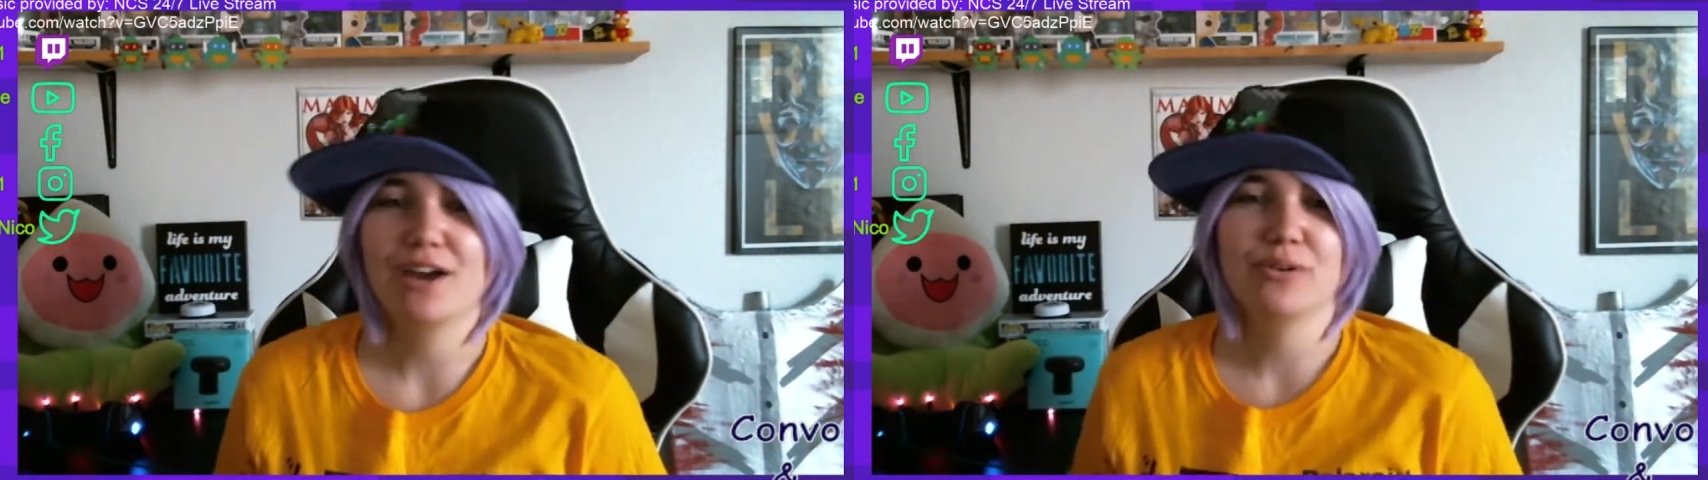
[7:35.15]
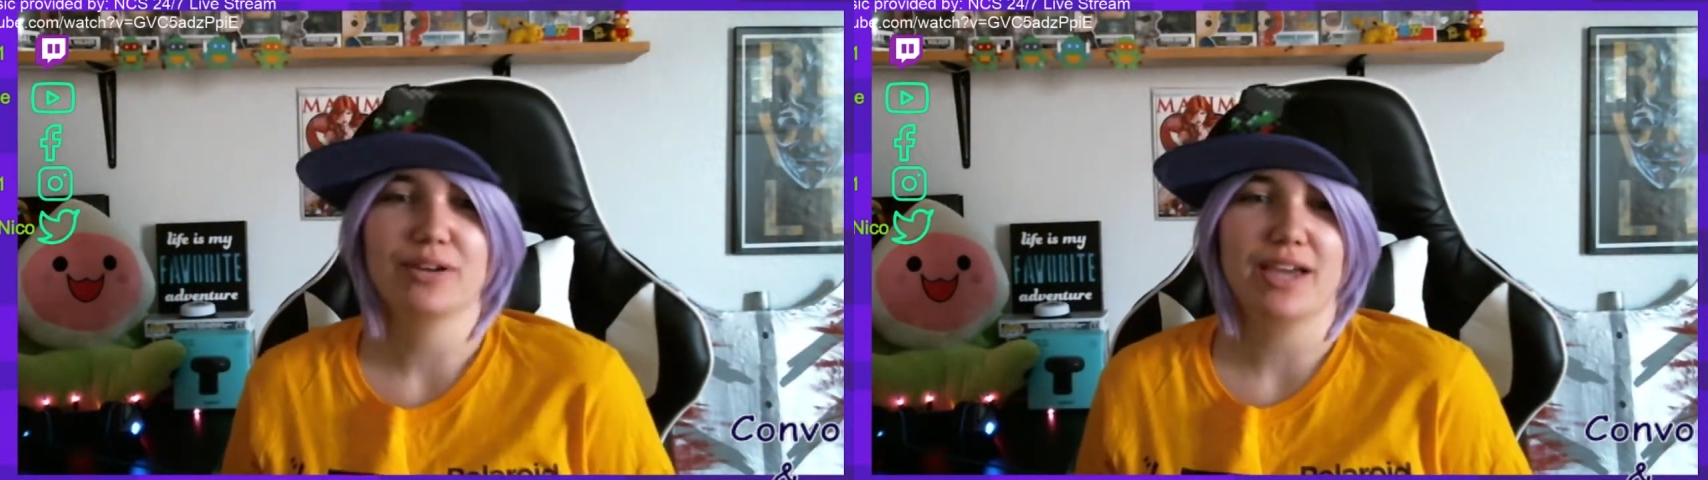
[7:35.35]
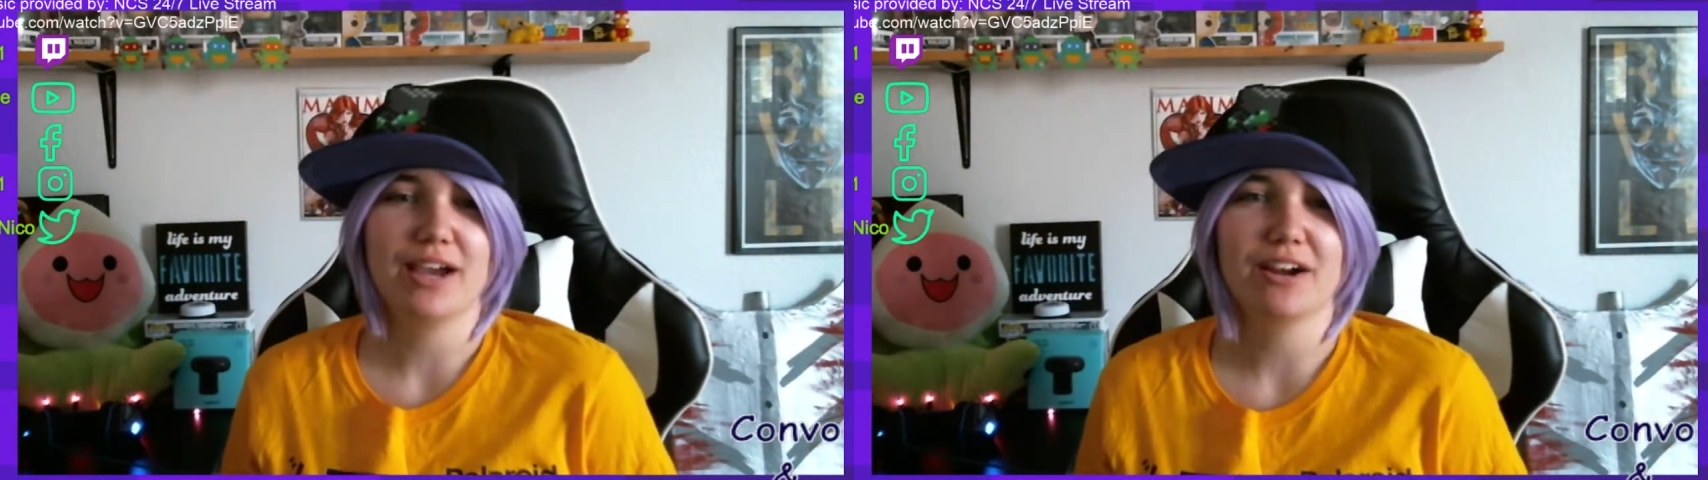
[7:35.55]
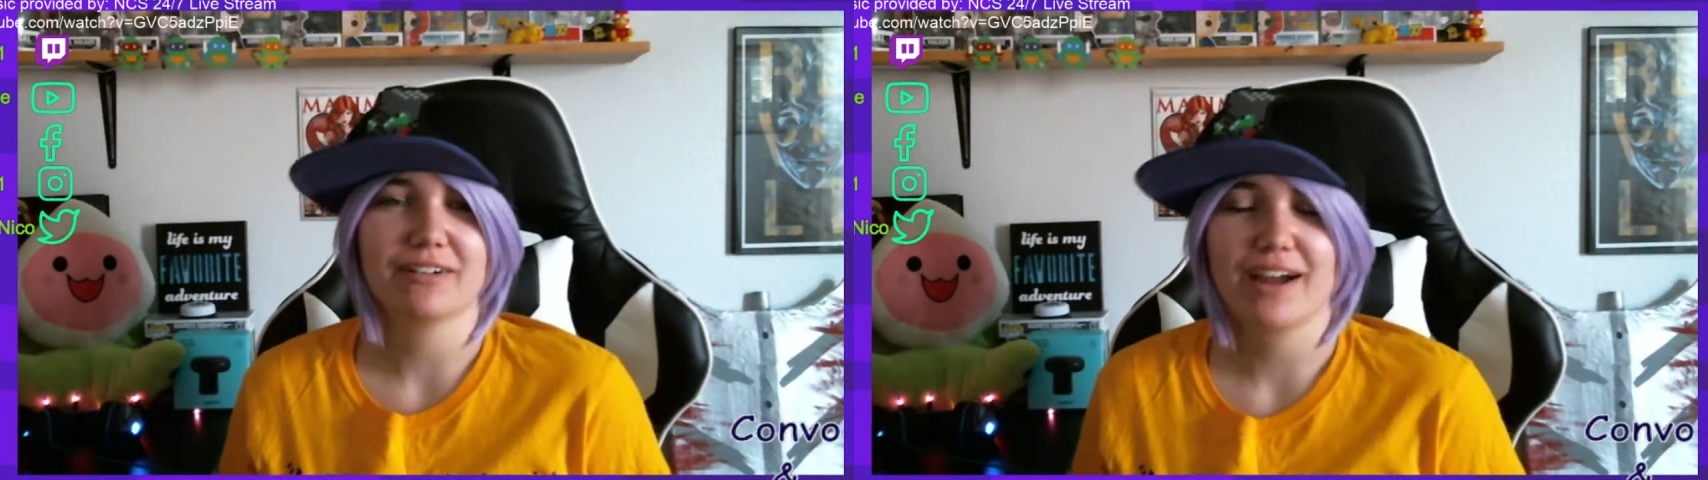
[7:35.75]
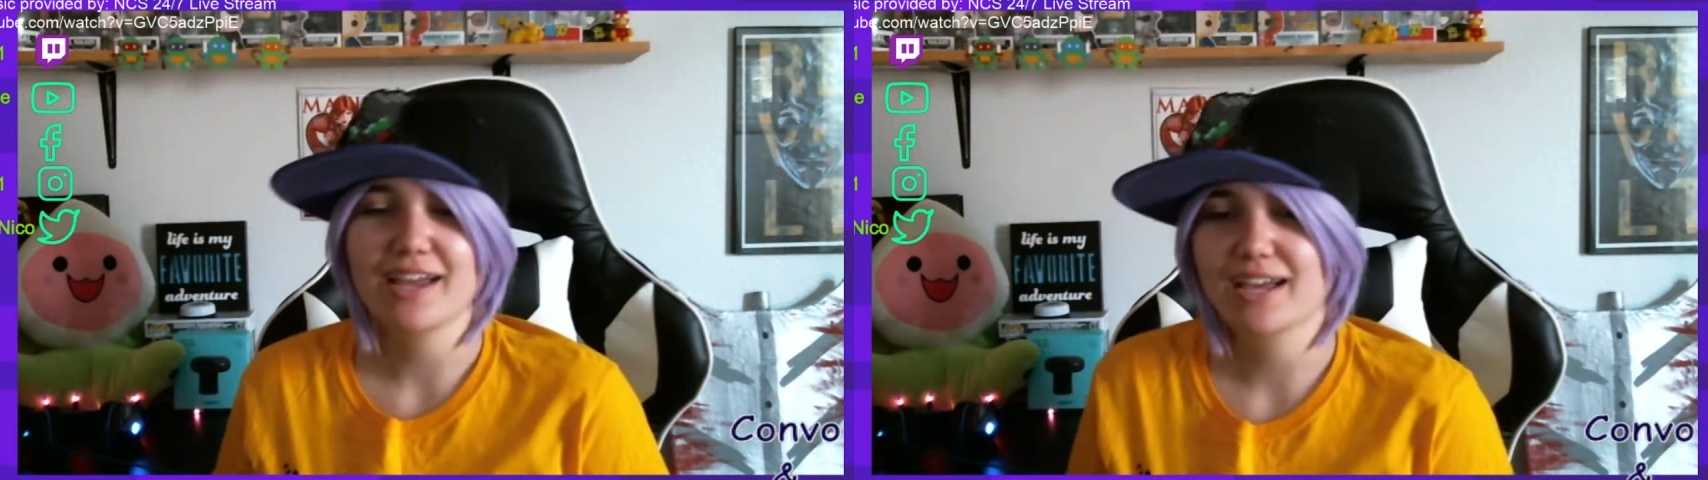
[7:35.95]
I don't care,
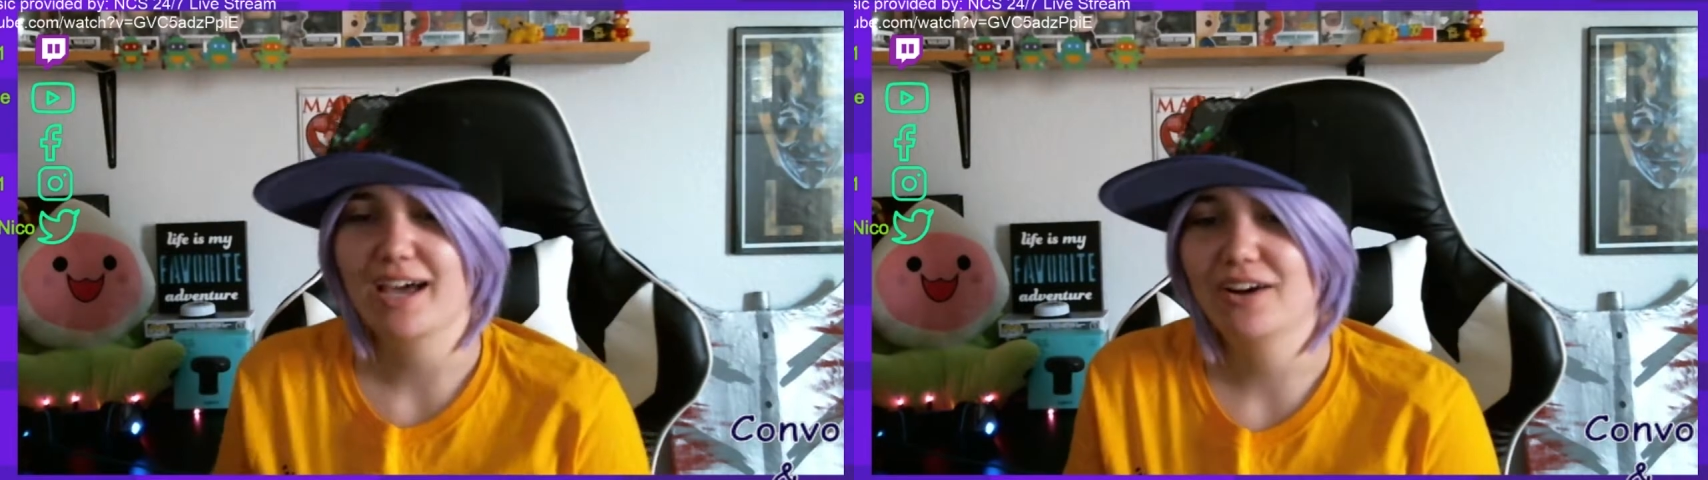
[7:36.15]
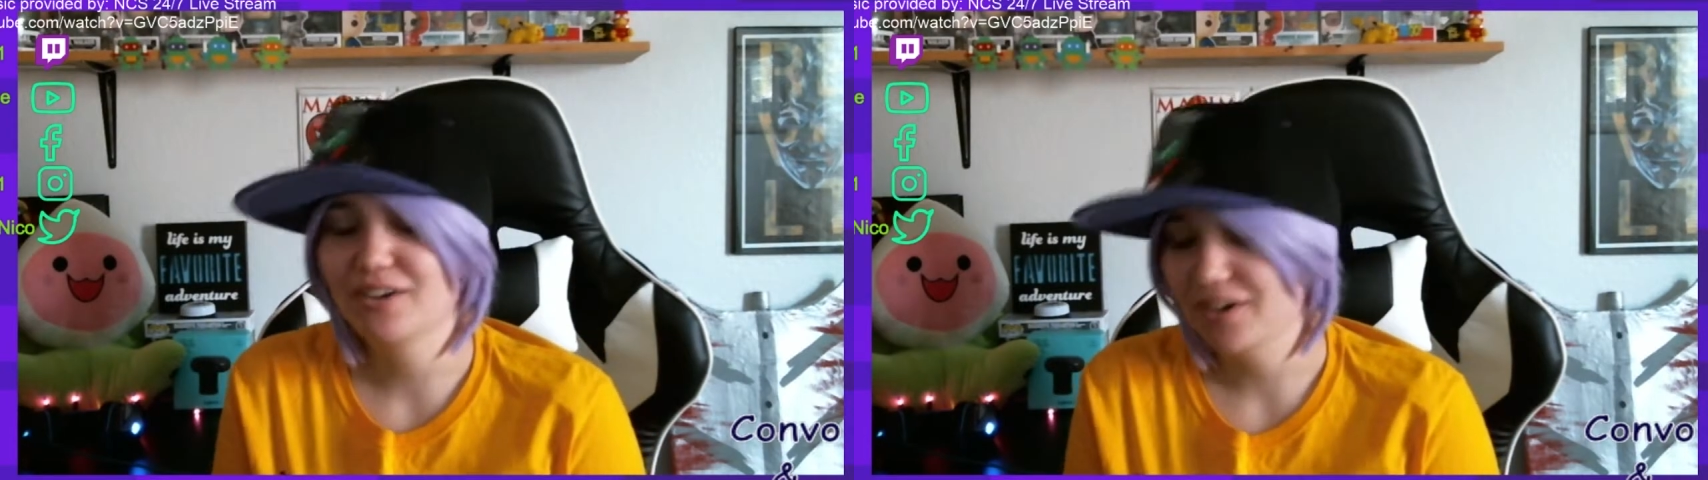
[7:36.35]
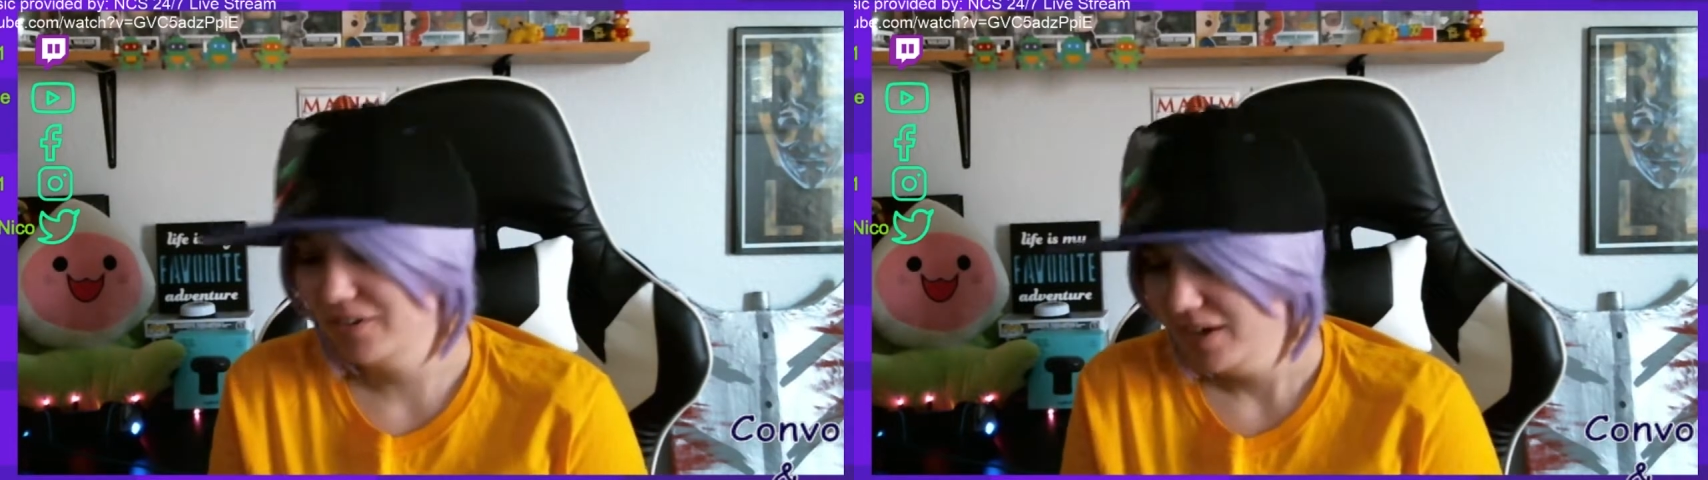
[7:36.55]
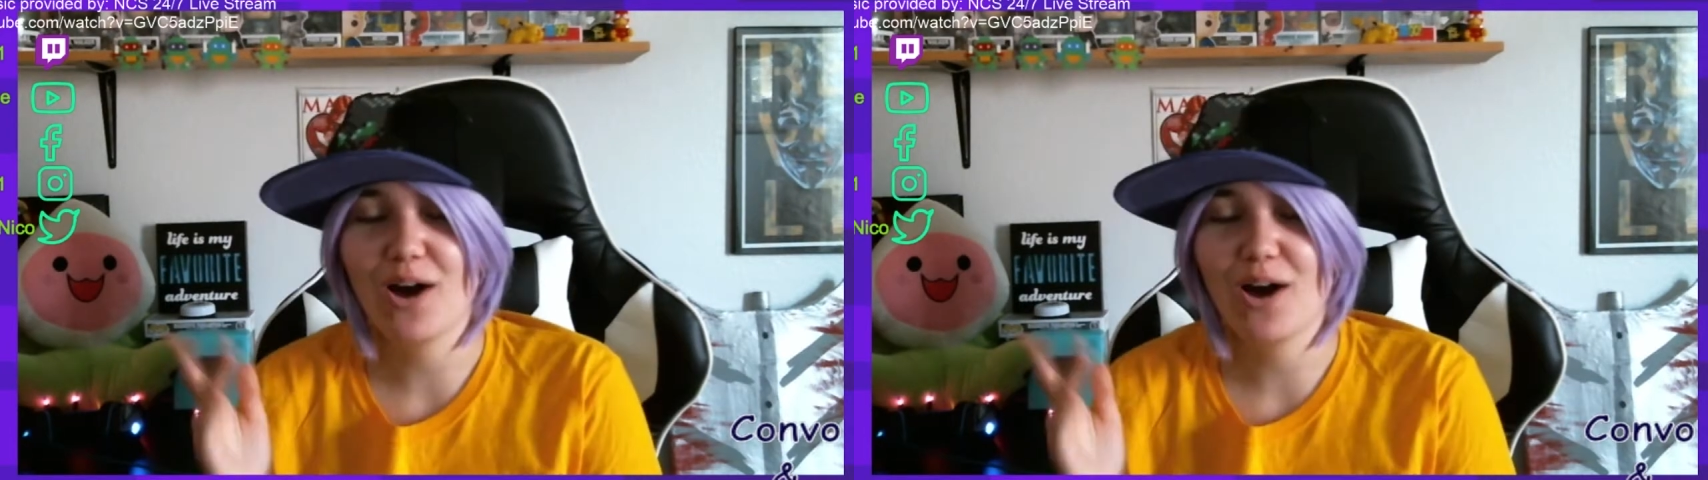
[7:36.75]
right? I don't know.